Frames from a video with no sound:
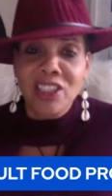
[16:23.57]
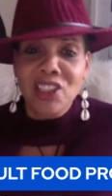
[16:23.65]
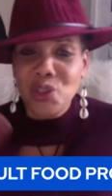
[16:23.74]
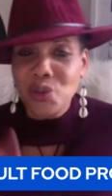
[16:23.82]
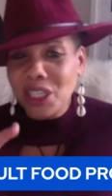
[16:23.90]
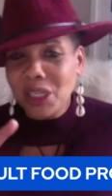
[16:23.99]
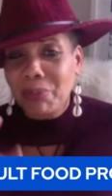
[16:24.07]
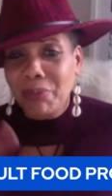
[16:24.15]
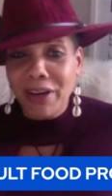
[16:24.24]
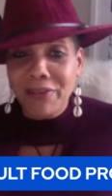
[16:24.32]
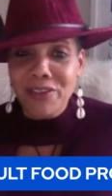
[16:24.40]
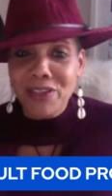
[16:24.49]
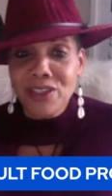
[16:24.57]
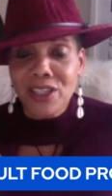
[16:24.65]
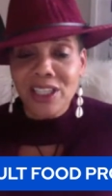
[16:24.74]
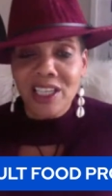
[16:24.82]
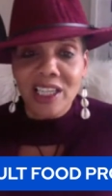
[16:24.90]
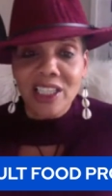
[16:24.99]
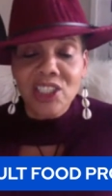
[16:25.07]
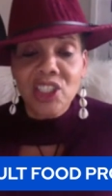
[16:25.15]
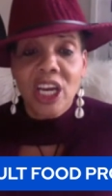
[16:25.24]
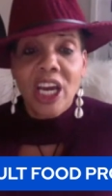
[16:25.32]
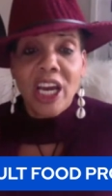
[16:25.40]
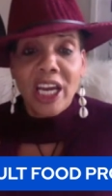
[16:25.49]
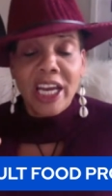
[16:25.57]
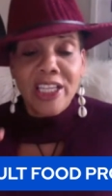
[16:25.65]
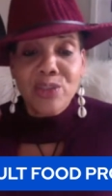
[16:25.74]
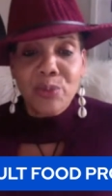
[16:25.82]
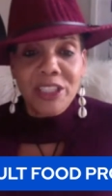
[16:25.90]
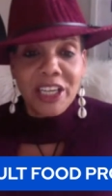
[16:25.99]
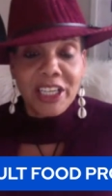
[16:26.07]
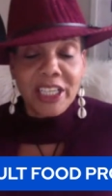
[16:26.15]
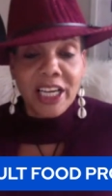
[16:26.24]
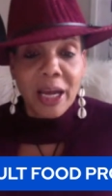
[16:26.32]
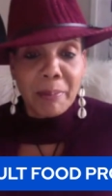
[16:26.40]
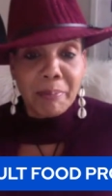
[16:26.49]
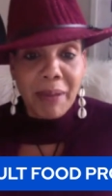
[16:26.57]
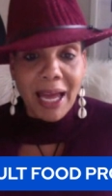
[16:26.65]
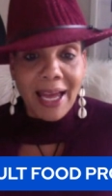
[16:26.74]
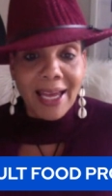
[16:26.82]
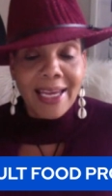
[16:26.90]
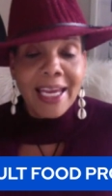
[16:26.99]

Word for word: Usually breakfast or lunch is when they're going to come by.